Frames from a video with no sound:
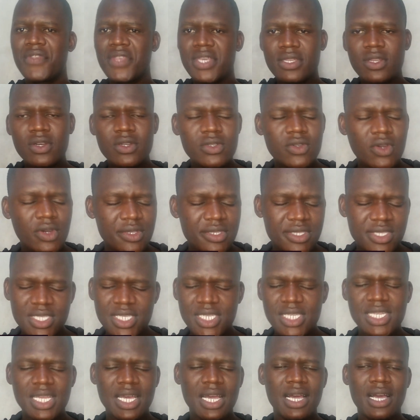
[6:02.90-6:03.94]
They don't
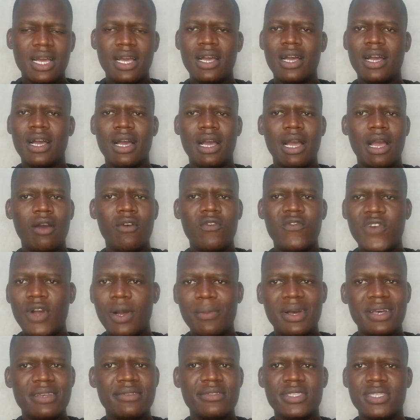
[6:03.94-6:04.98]
consider how
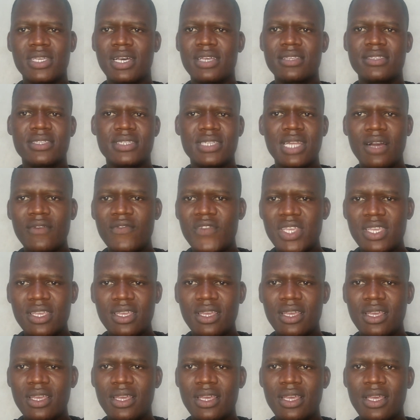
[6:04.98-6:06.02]
farmers are
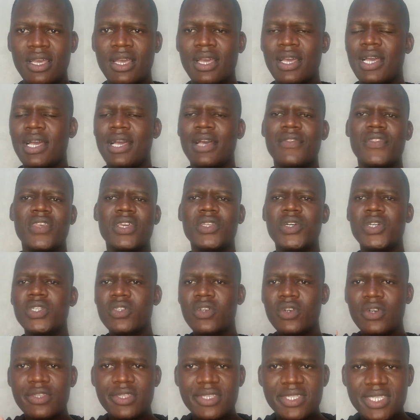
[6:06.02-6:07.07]
starving. They
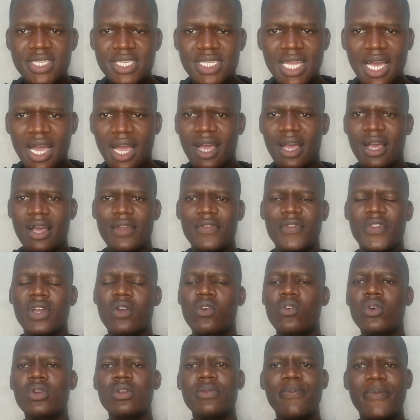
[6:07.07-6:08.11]
don't consider
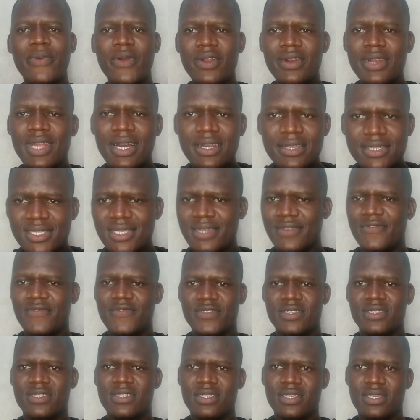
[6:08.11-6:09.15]
the good
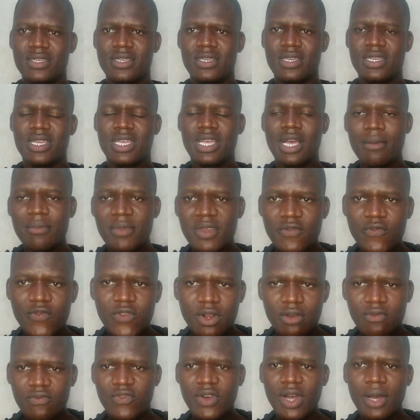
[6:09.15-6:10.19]
productives coming
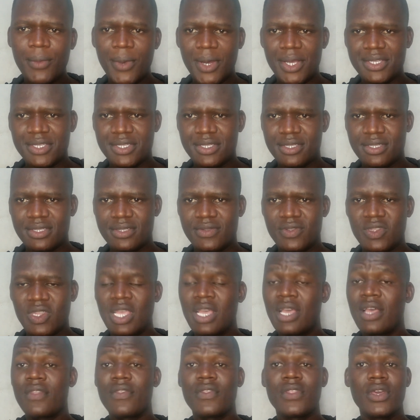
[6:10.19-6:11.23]
from farmers.
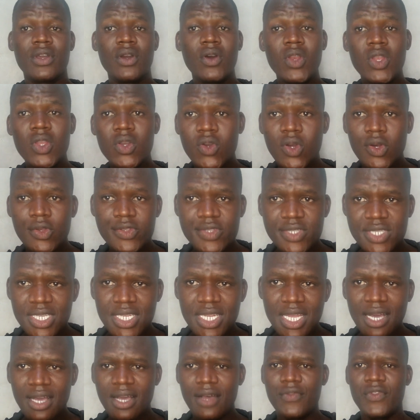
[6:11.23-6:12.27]
They only
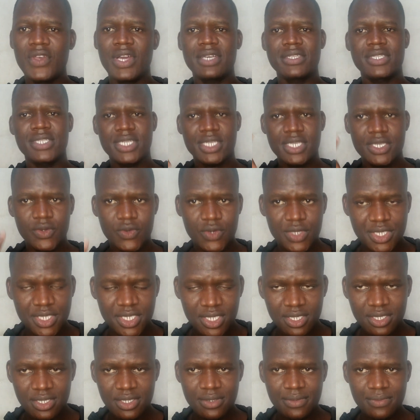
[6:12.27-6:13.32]
consider their
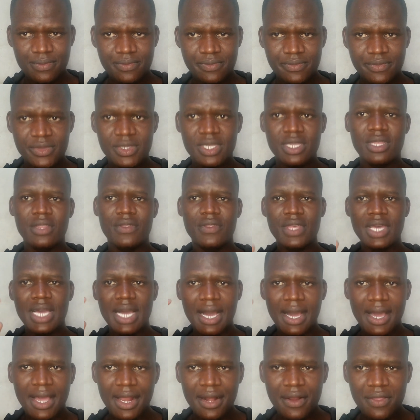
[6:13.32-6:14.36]
security,
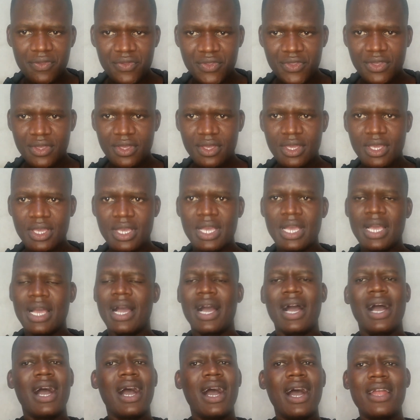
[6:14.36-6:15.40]
their health,
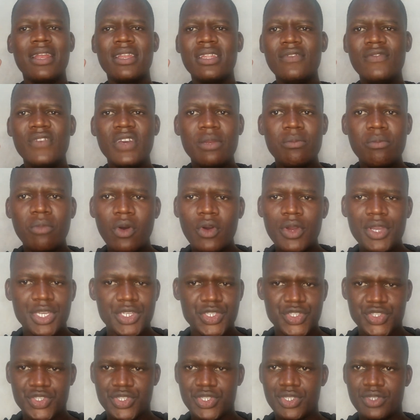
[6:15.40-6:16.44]
and even
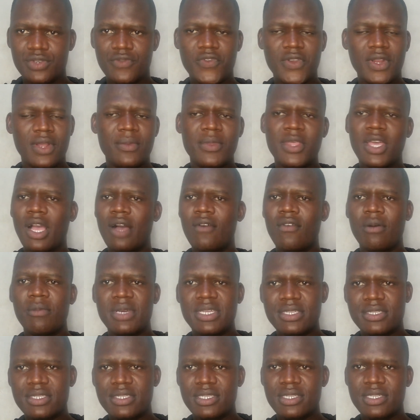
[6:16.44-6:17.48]
mortgage from the
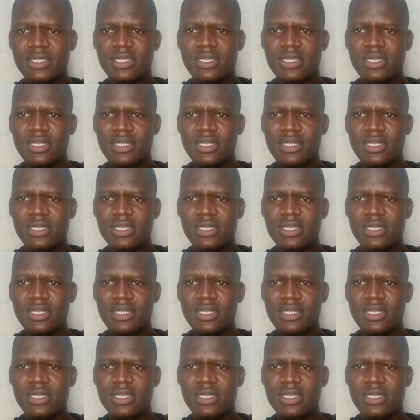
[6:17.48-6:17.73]
government.